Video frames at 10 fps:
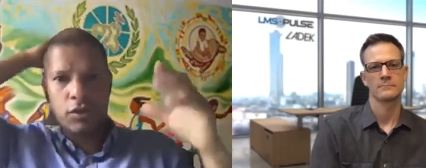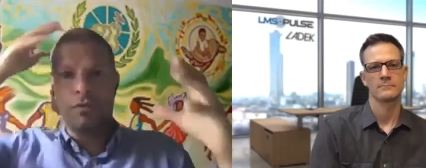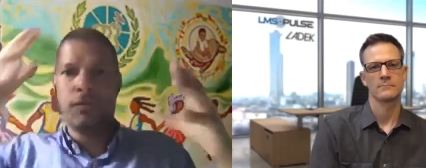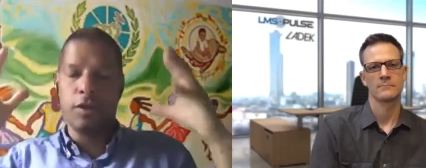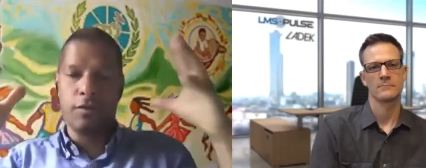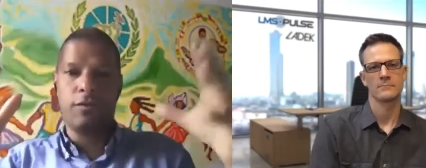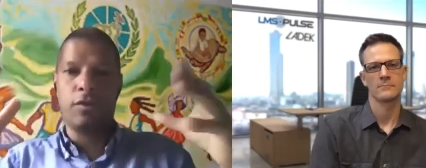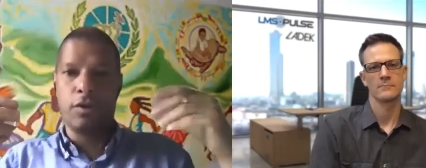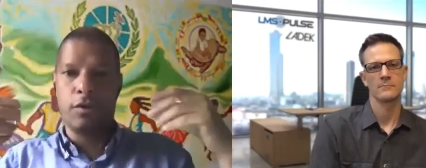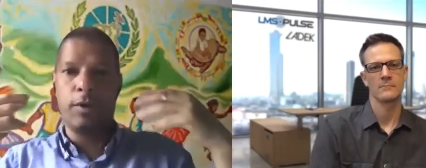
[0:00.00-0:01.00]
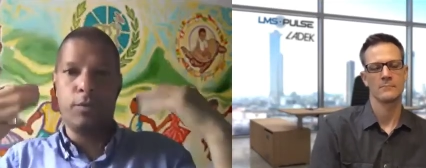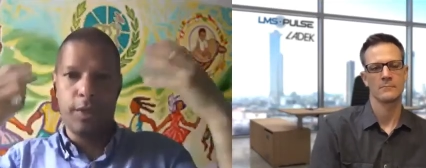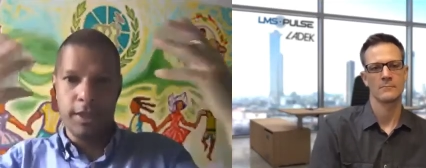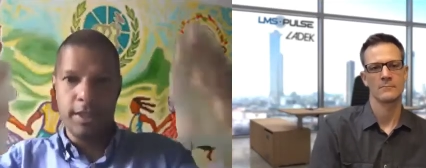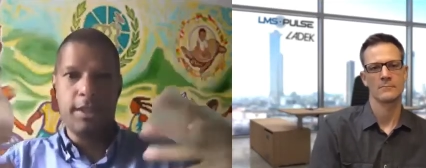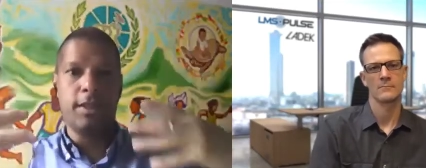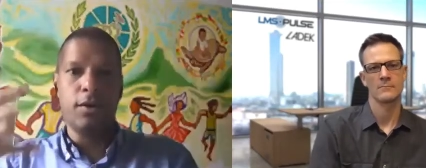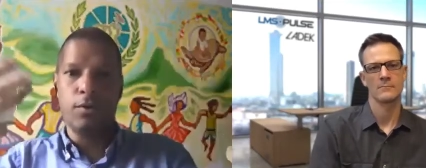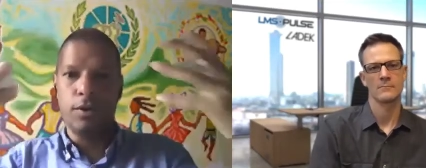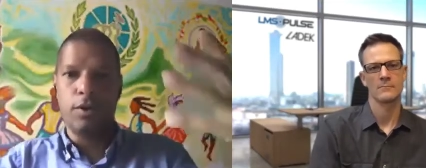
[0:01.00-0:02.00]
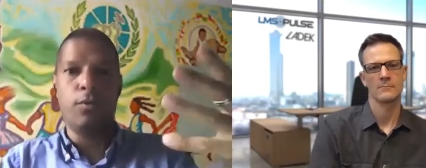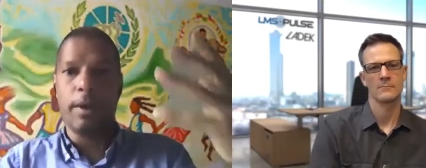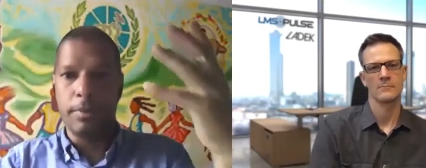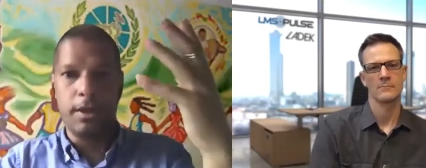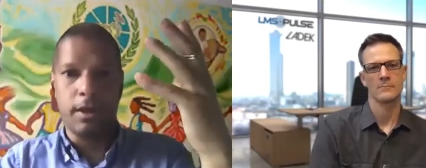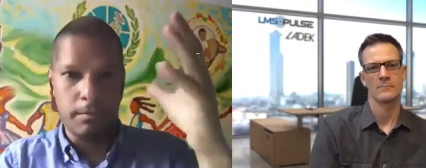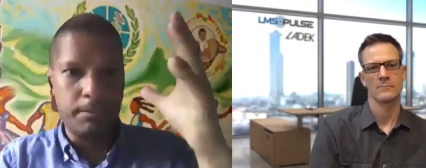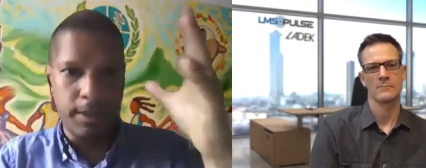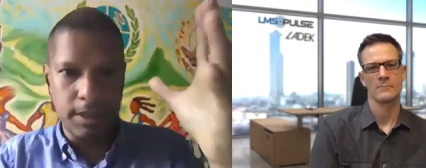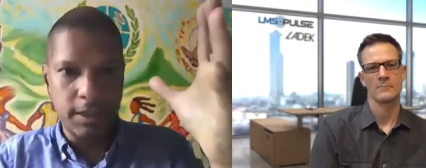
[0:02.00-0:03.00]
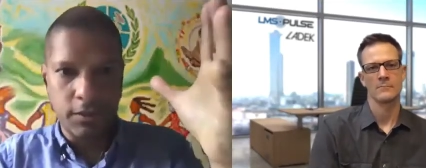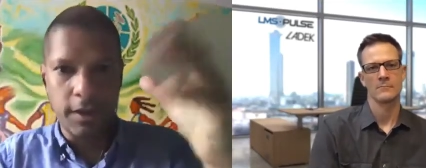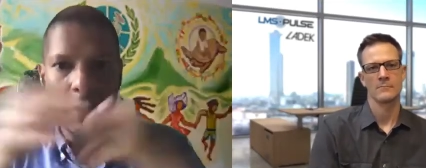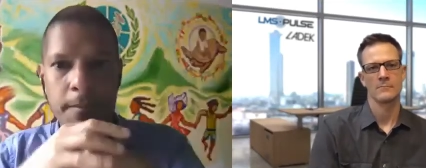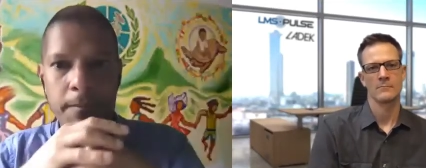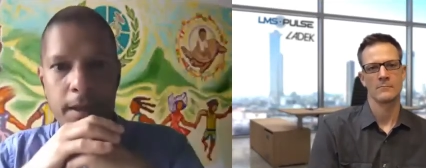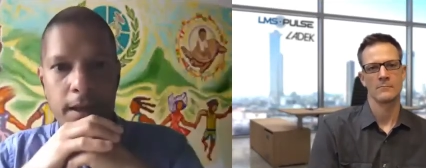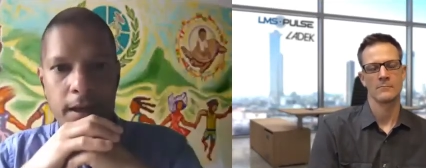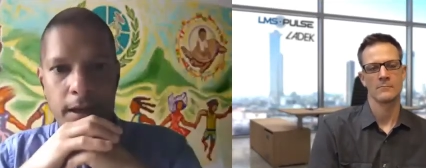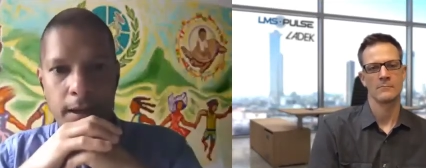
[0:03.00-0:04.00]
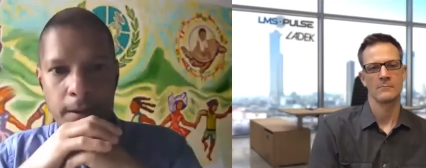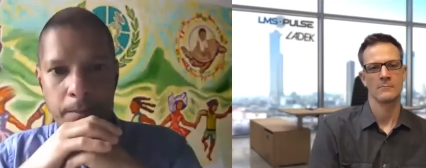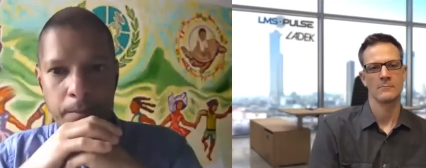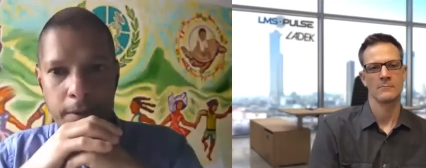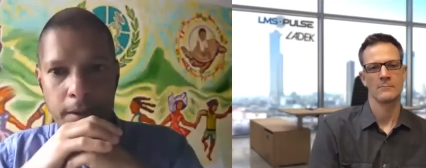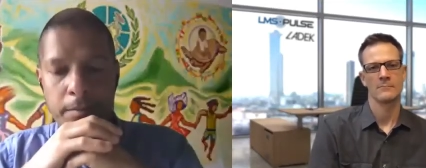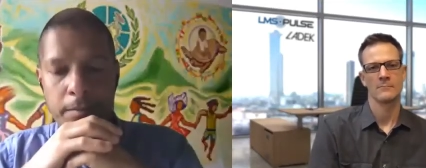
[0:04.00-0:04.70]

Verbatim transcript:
Speaker 1: for for when we did the the webinar piece, right? Um, but